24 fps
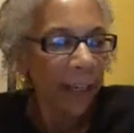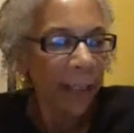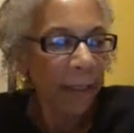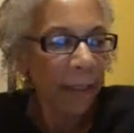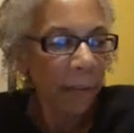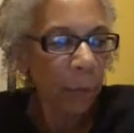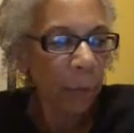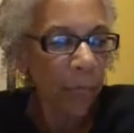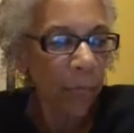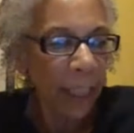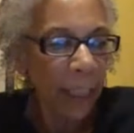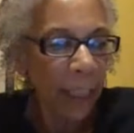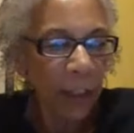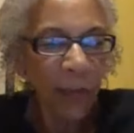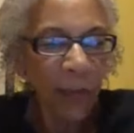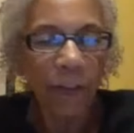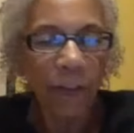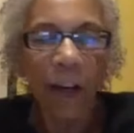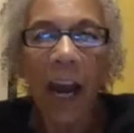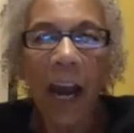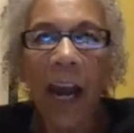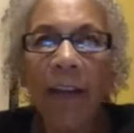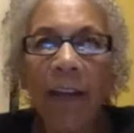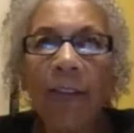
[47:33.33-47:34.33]
as Wages
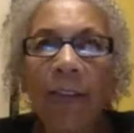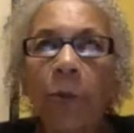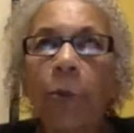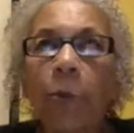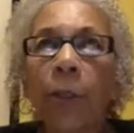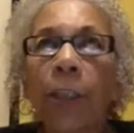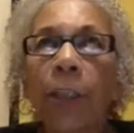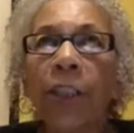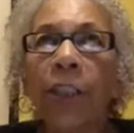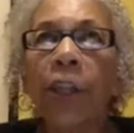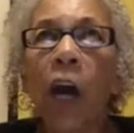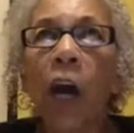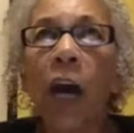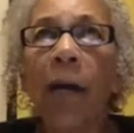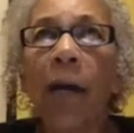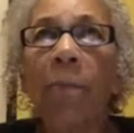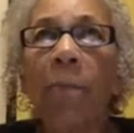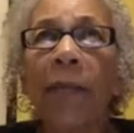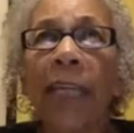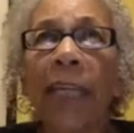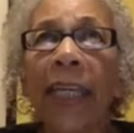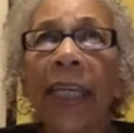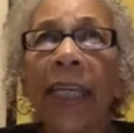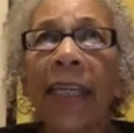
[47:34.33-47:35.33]
for Housework
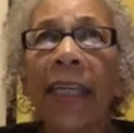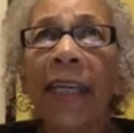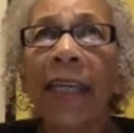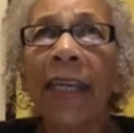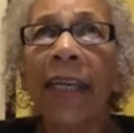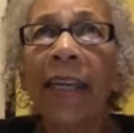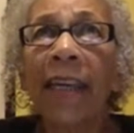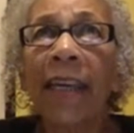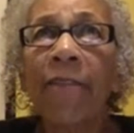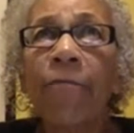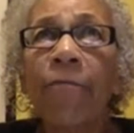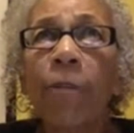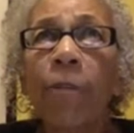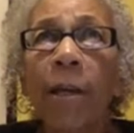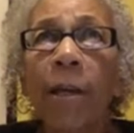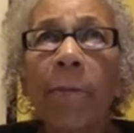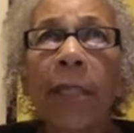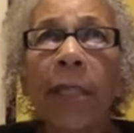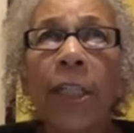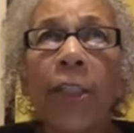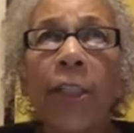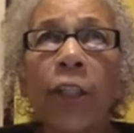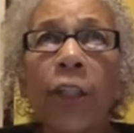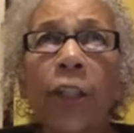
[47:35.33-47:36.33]
taught me, if
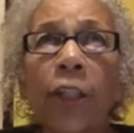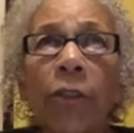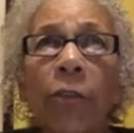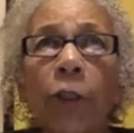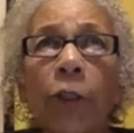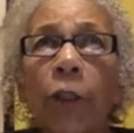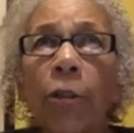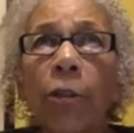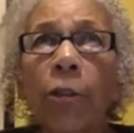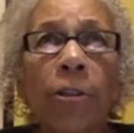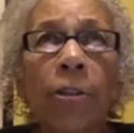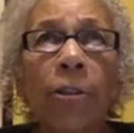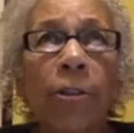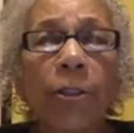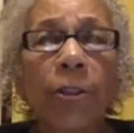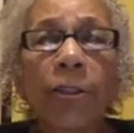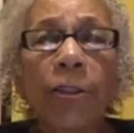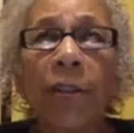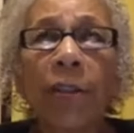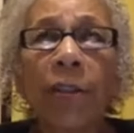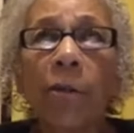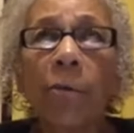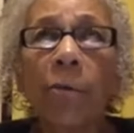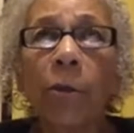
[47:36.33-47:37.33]
women do
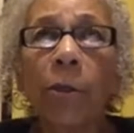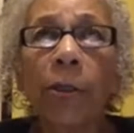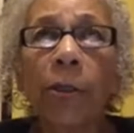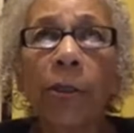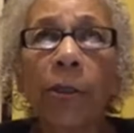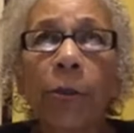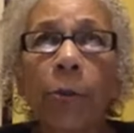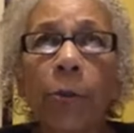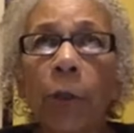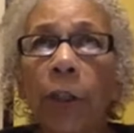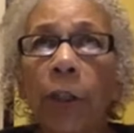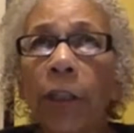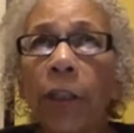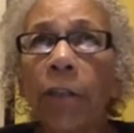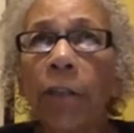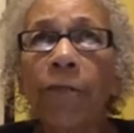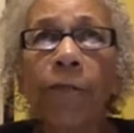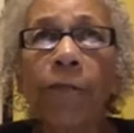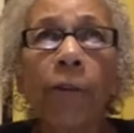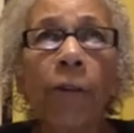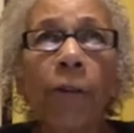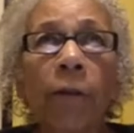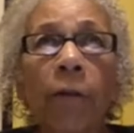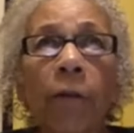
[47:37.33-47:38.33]
2/3 of the world's
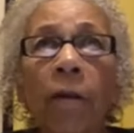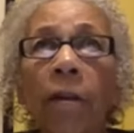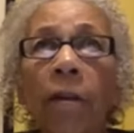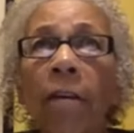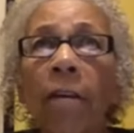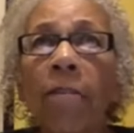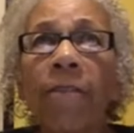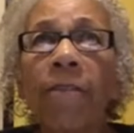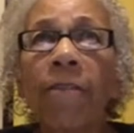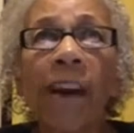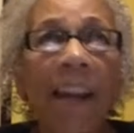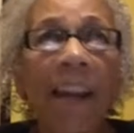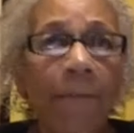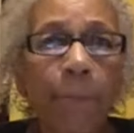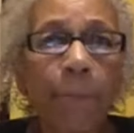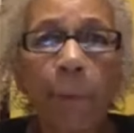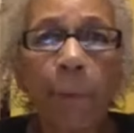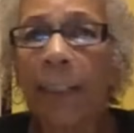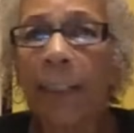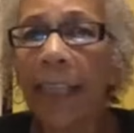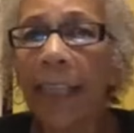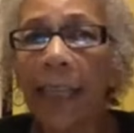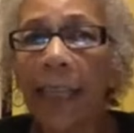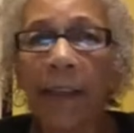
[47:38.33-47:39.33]
work for
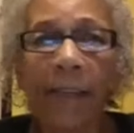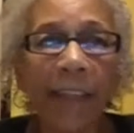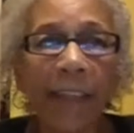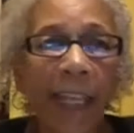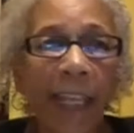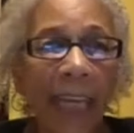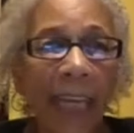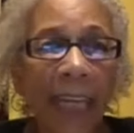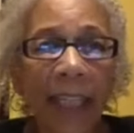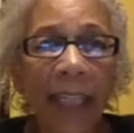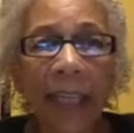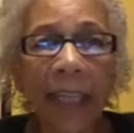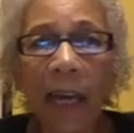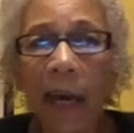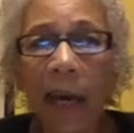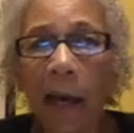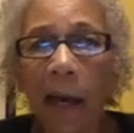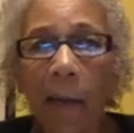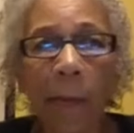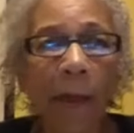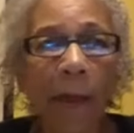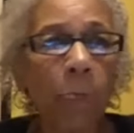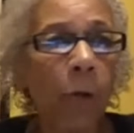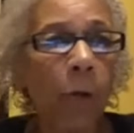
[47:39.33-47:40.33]
5% of the
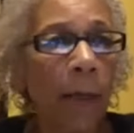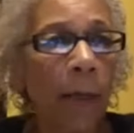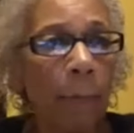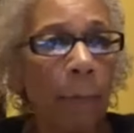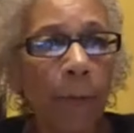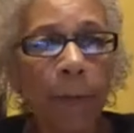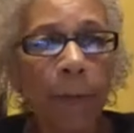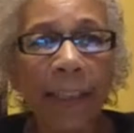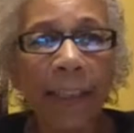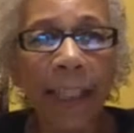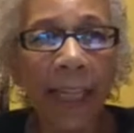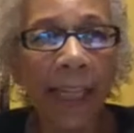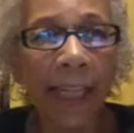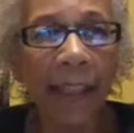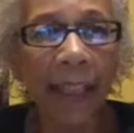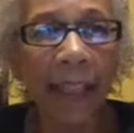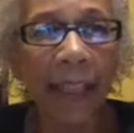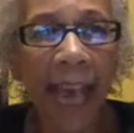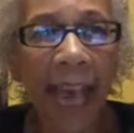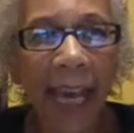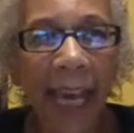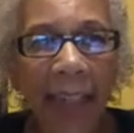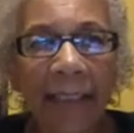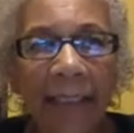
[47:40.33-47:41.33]
income and 1% of
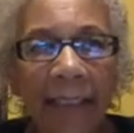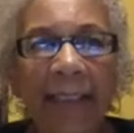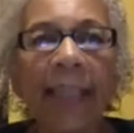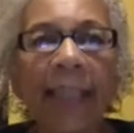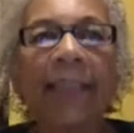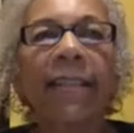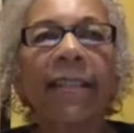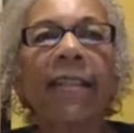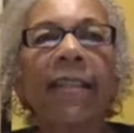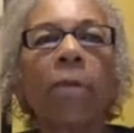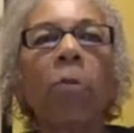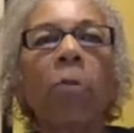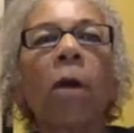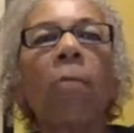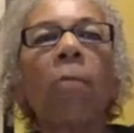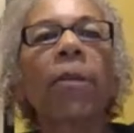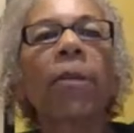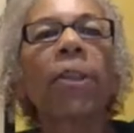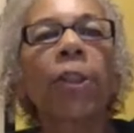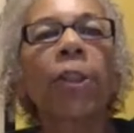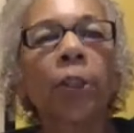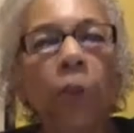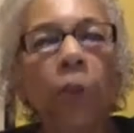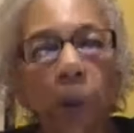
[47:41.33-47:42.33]
the assets, then what
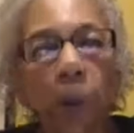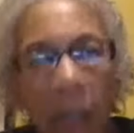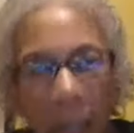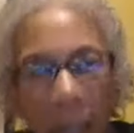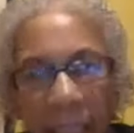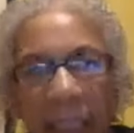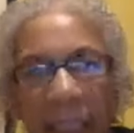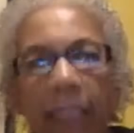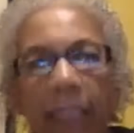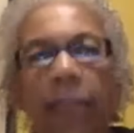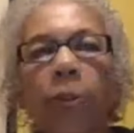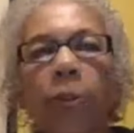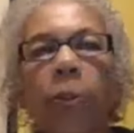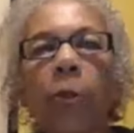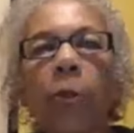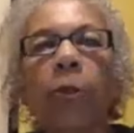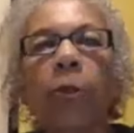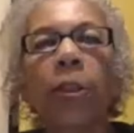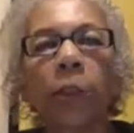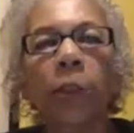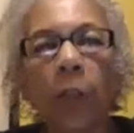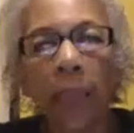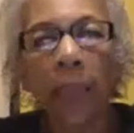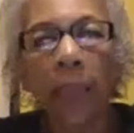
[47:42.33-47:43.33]
we're struggling through and